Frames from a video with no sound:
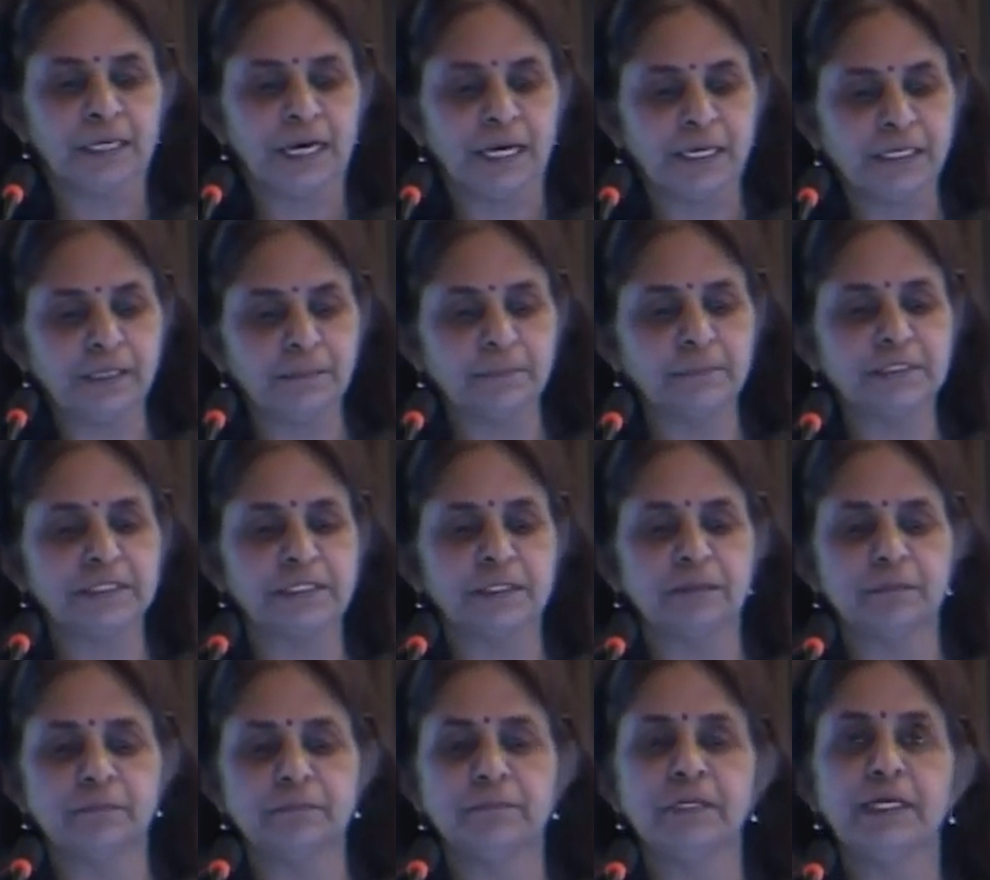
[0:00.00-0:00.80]

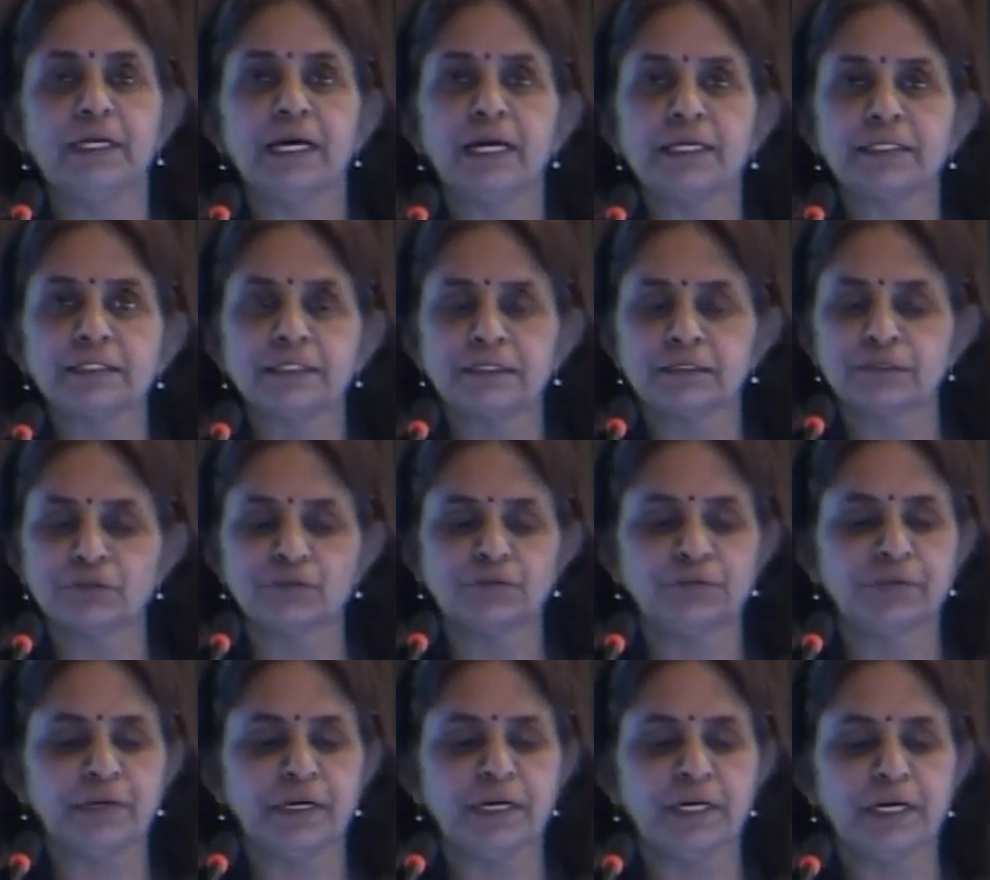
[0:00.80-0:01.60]
dynamism and access to
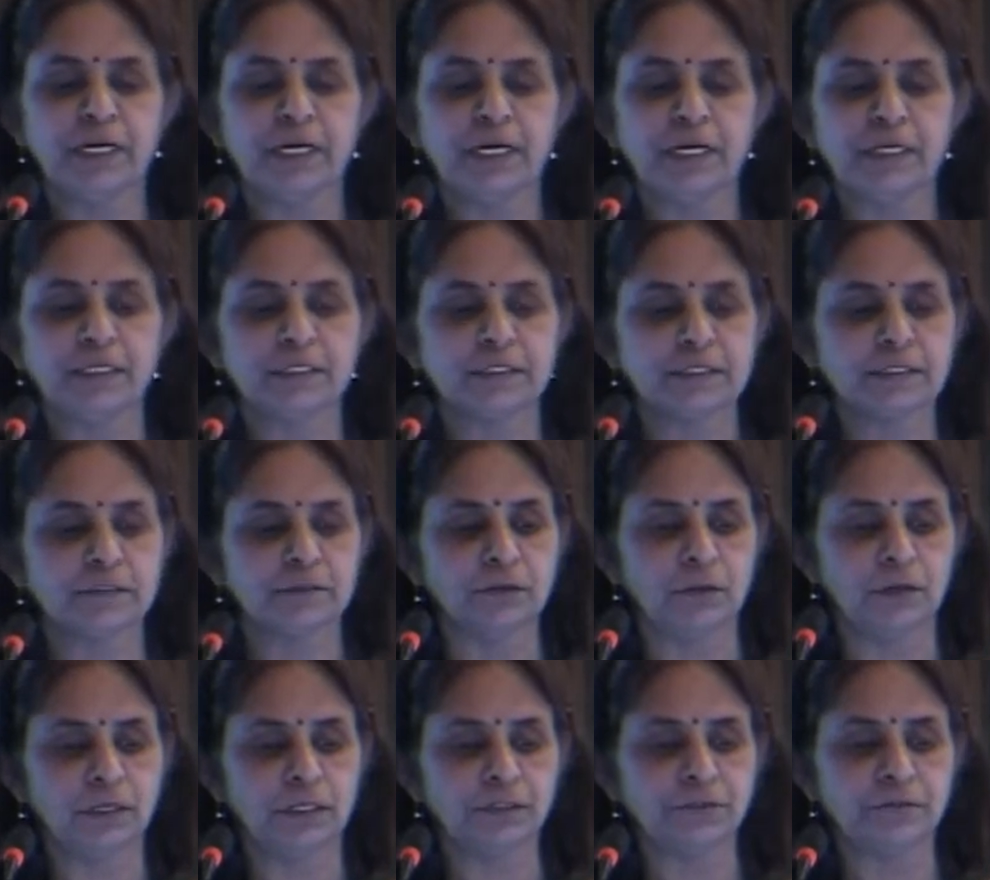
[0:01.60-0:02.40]
finance,
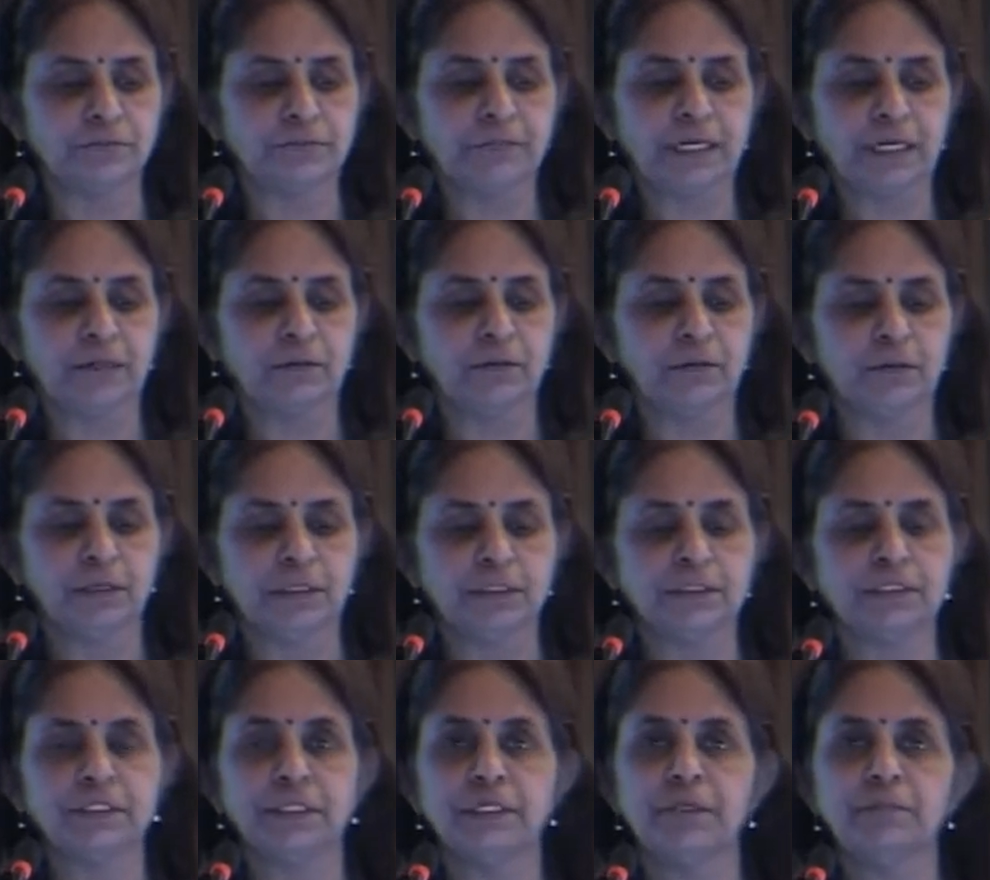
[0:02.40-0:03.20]
knowledge of
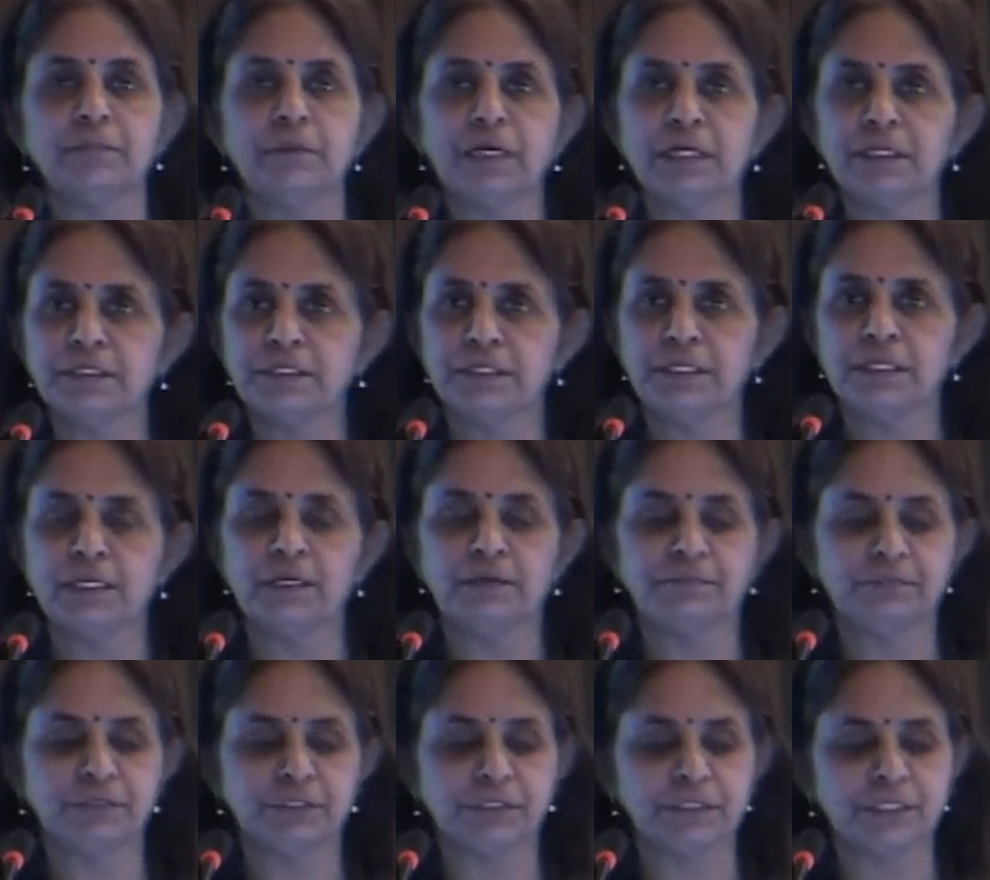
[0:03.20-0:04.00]
technology, managerial
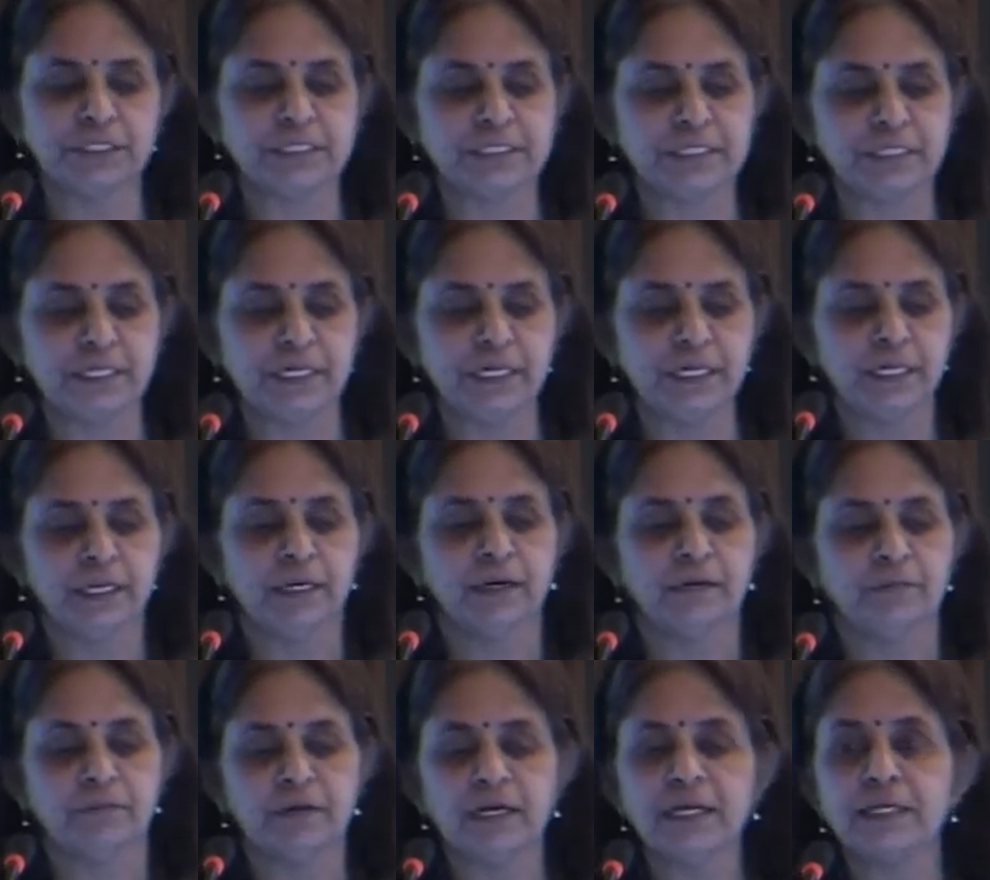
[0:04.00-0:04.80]
efficiency
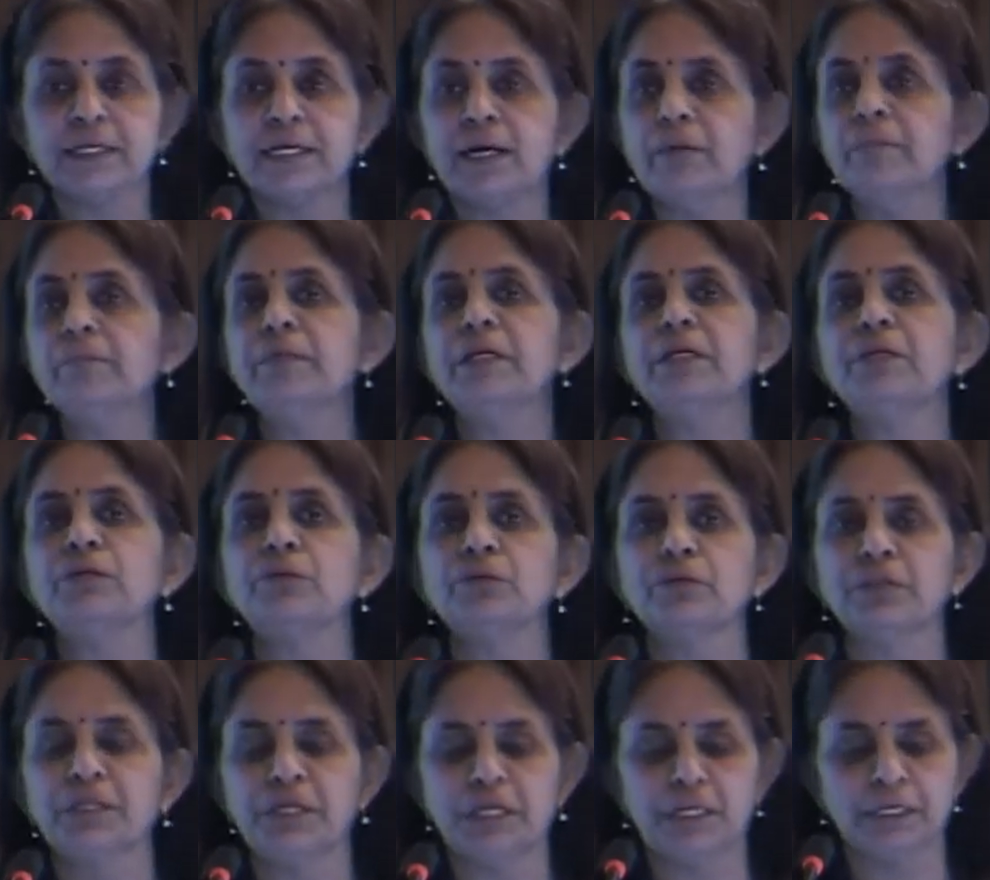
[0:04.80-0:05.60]
will come
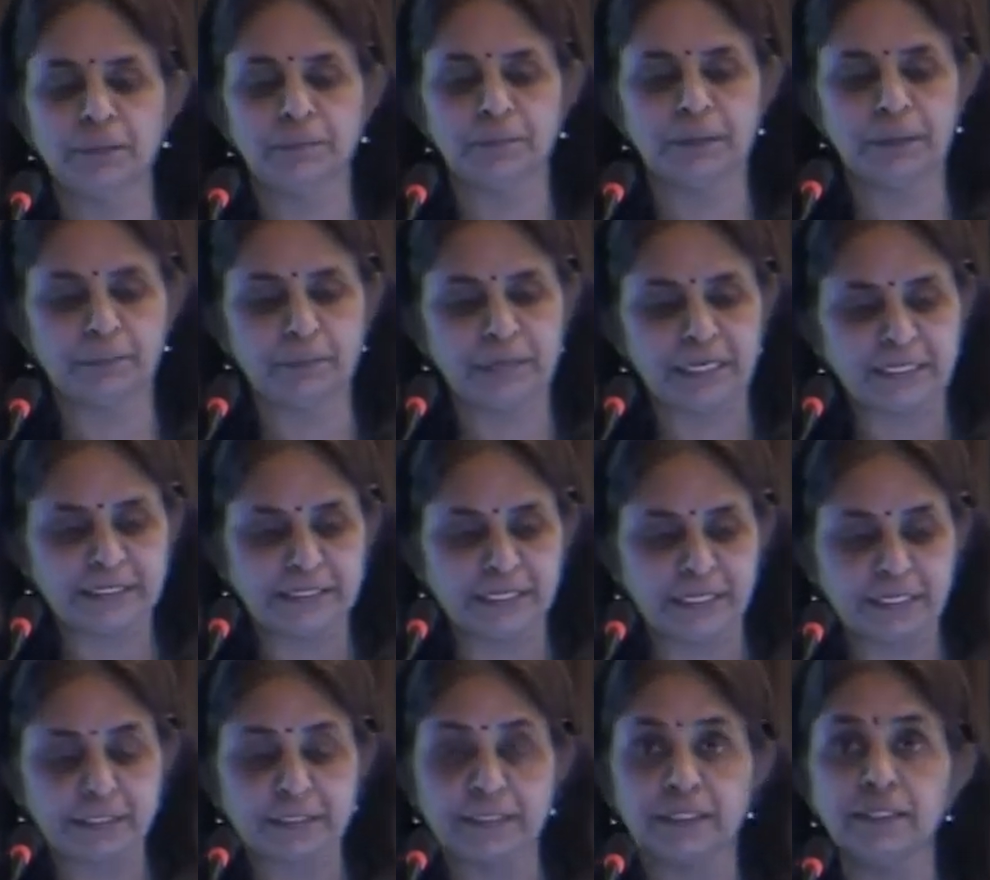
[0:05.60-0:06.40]
into the public
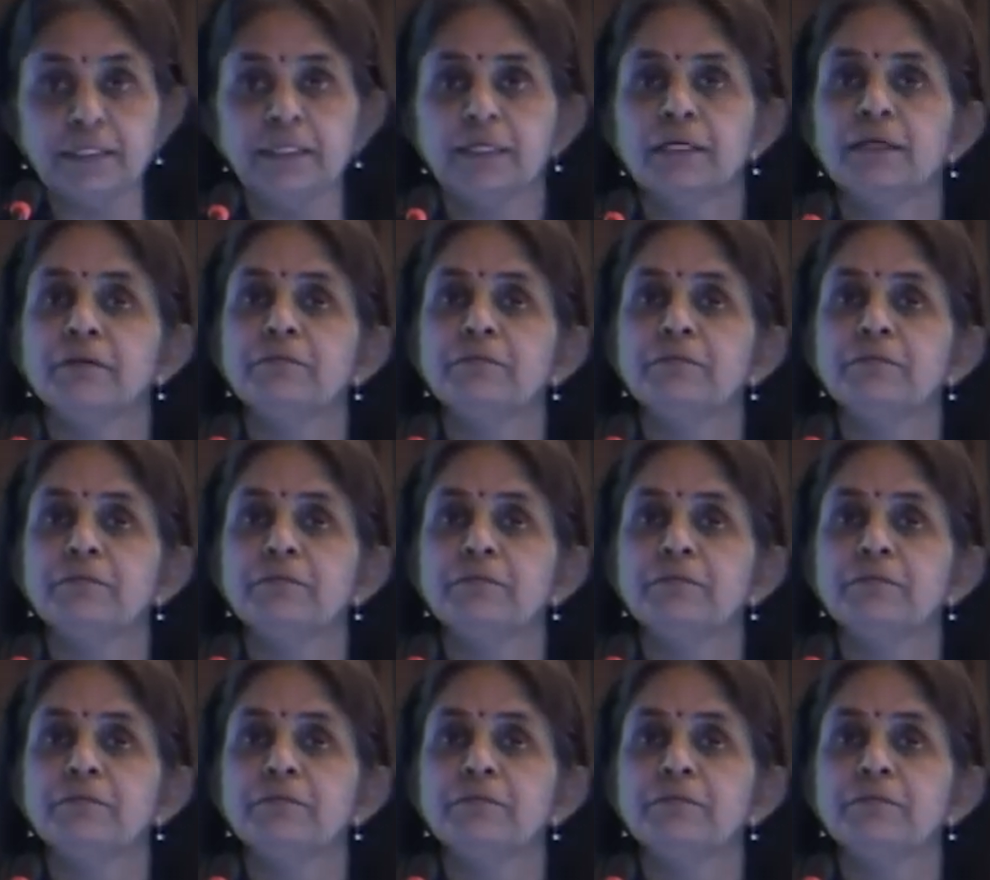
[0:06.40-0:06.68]
sector,